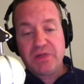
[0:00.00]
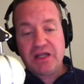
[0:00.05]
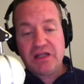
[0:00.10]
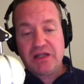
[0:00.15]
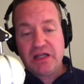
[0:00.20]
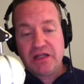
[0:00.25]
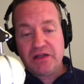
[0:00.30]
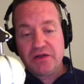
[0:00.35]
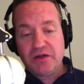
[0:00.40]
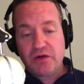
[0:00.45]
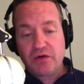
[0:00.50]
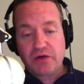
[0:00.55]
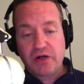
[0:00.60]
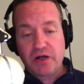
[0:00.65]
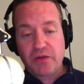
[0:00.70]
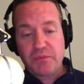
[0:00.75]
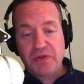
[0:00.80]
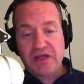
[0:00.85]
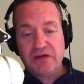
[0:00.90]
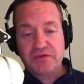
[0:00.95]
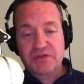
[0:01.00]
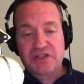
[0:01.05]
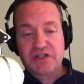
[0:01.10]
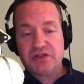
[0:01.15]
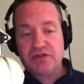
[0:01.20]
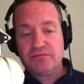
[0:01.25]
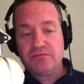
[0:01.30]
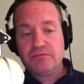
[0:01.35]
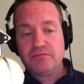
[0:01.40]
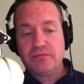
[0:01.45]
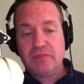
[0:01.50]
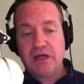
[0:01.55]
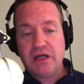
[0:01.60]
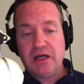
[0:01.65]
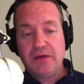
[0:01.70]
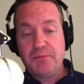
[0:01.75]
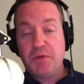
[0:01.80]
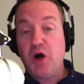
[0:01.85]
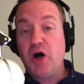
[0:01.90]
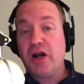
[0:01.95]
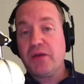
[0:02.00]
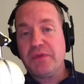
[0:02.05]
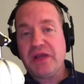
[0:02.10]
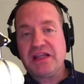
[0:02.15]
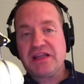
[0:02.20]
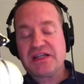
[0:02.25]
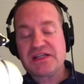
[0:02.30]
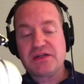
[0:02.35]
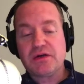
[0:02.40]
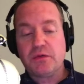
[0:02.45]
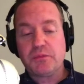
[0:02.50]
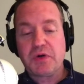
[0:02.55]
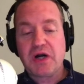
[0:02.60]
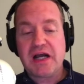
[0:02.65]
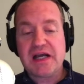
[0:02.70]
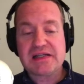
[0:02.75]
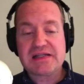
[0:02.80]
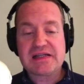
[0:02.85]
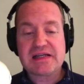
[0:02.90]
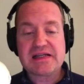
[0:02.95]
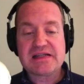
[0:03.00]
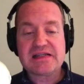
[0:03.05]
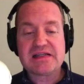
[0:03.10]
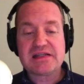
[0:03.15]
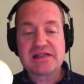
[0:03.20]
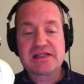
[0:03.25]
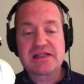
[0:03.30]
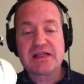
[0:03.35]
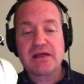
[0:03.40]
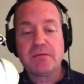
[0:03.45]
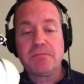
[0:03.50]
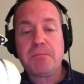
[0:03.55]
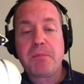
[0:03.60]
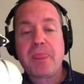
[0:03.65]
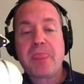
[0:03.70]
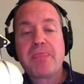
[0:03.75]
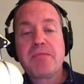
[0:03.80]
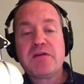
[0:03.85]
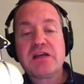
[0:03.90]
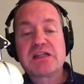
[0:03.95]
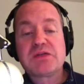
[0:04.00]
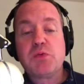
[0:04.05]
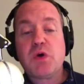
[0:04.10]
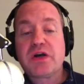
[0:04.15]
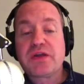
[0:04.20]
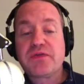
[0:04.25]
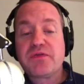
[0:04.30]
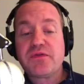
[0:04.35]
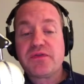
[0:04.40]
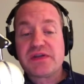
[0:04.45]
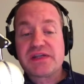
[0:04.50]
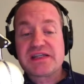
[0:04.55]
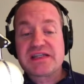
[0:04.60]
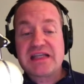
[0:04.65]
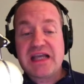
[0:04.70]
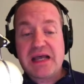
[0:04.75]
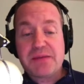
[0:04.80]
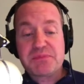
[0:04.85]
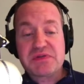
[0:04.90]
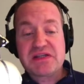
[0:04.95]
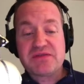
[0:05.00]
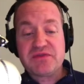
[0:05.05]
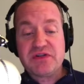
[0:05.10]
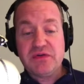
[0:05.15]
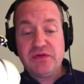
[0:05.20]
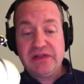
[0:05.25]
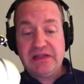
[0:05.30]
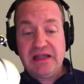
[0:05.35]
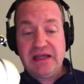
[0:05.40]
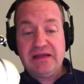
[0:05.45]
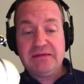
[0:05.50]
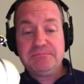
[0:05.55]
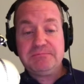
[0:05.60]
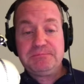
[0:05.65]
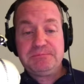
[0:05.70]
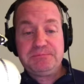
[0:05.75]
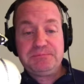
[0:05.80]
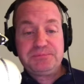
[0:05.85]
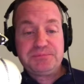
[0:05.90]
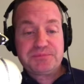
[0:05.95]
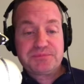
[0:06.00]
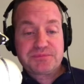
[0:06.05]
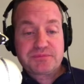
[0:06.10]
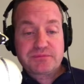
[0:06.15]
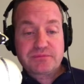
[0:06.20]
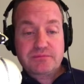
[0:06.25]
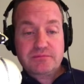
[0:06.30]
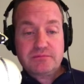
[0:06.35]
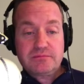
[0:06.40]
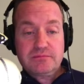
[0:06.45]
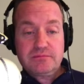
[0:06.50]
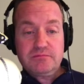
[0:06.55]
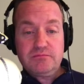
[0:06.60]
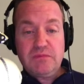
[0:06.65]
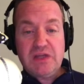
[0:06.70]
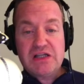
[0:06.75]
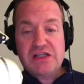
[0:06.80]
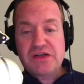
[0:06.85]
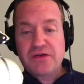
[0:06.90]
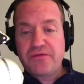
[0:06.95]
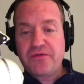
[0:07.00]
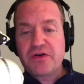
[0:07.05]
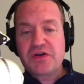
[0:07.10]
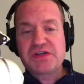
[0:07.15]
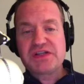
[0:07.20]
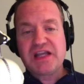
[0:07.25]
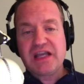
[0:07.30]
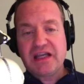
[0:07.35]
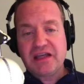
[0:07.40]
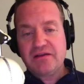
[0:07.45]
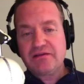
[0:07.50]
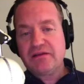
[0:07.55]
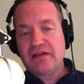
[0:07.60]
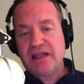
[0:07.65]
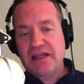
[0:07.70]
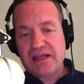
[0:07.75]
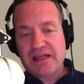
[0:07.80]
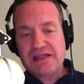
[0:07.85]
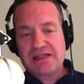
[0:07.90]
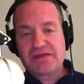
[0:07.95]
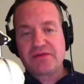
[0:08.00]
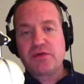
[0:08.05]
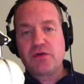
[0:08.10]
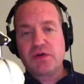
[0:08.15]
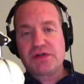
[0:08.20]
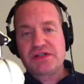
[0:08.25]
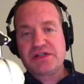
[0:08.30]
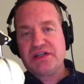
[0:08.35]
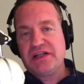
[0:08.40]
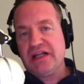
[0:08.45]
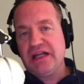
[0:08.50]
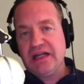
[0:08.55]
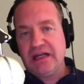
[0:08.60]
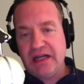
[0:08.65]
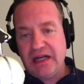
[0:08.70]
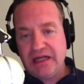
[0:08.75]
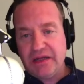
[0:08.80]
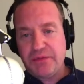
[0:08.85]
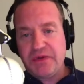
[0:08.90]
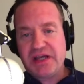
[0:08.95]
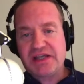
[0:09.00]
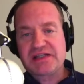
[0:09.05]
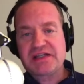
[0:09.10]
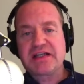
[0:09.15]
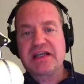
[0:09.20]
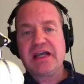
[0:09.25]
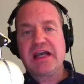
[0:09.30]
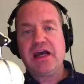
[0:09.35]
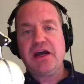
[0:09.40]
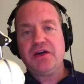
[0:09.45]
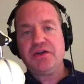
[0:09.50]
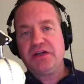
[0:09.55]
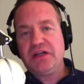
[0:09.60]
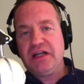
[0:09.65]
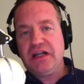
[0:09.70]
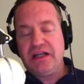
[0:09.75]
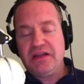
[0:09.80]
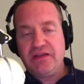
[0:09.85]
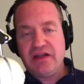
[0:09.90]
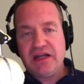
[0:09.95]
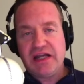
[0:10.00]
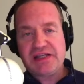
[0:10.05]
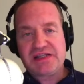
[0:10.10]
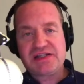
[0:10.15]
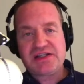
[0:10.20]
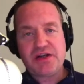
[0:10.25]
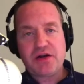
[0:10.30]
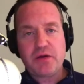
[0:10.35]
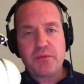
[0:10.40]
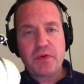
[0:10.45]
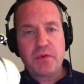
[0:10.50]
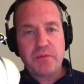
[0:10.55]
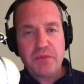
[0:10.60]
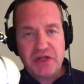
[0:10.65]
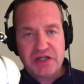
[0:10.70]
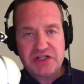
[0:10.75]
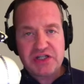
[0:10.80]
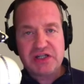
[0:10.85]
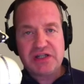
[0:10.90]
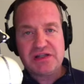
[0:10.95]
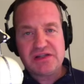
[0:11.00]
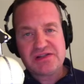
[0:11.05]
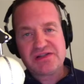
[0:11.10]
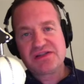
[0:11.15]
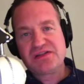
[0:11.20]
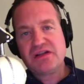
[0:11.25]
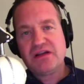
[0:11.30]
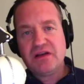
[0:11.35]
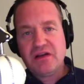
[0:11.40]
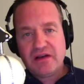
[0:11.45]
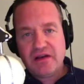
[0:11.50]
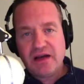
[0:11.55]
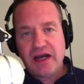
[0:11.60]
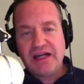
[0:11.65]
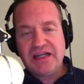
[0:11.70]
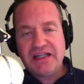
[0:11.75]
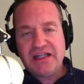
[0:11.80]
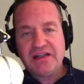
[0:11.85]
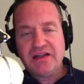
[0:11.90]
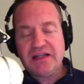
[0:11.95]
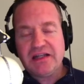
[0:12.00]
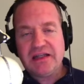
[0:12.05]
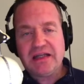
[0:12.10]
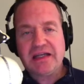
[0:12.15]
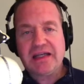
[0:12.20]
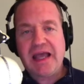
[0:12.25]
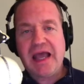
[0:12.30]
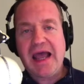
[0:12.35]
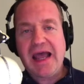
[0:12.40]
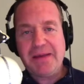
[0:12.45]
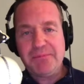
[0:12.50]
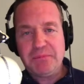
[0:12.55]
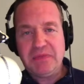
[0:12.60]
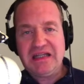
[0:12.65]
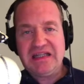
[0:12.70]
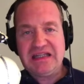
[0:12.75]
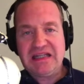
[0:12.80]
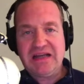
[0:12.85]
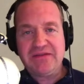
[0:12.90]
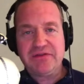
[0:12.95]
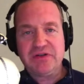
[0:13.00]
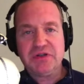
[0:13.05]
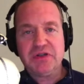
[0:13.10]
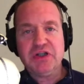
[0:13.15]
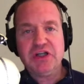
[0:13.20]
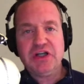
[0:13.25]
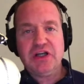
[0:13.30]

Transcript: then you're going to be able to automate this whole process. And so let's walk through the steps of doing that. So first thing is, of course, you need an AWS account. You need the necessary permissions, ideally like admin level